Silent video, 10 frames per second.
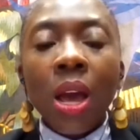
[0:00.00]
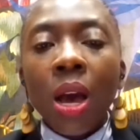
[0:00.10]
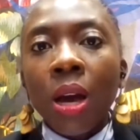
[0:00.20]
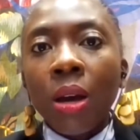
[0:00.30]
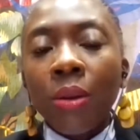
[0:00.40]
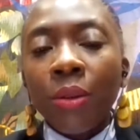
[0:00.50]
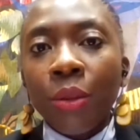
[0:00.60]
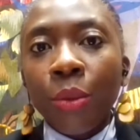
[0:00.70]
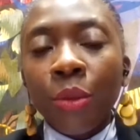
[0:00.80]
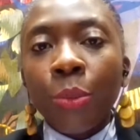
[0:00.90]

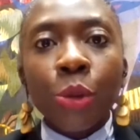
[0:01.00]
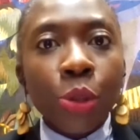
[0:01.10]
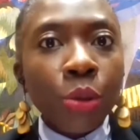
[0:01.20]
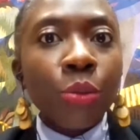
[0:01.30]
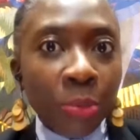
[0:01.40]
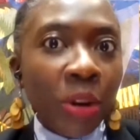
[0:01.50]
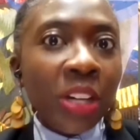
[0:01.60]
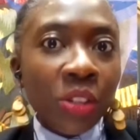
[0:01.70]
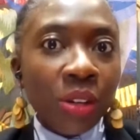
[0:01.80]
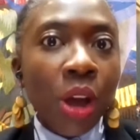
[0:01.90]
the brutal
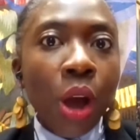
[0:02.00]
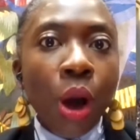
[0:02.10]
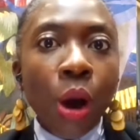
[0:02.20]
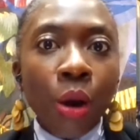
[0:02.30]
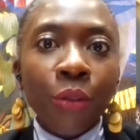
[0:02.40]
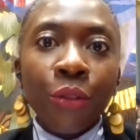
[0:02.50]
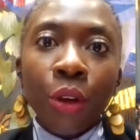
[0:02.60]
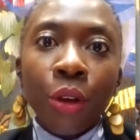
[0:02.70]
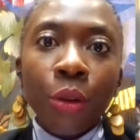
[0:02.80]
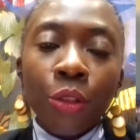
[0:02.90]
repression of
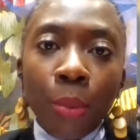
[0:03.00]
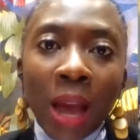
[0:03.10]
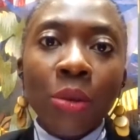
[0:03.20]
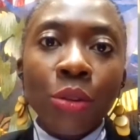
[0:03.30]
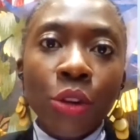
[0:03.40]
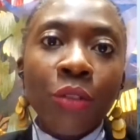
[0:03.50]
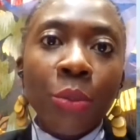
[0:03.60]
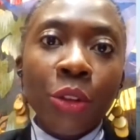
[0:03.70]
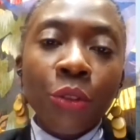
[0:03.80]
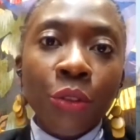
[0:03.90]
the Macron
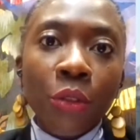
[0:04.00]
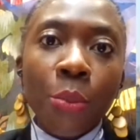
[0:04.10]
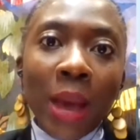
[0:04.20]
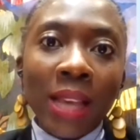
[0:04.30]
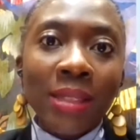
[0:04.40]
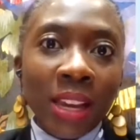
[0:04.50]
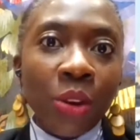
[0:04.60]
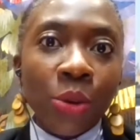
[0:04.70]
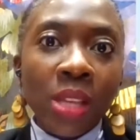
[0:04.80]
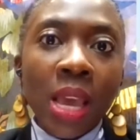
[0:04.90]
government over the past
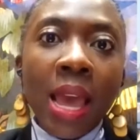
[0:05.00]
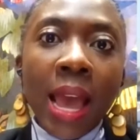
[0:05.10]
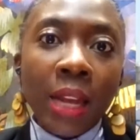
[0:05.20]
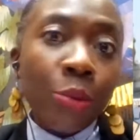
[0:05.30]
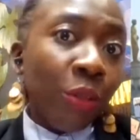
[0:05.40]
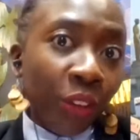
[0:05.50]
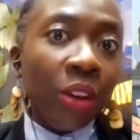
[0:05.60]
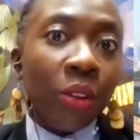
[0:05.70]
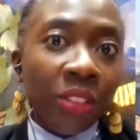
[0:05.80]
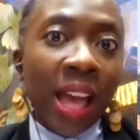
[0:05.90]
years, and we
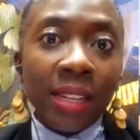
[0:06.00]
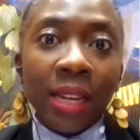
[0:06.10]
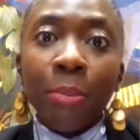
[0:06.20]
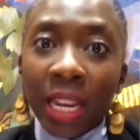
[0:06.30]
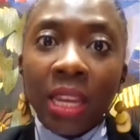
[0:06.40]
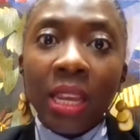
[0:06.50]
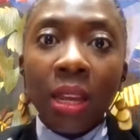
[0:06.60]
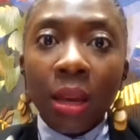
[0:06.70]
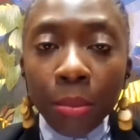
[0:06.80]
fear that, and many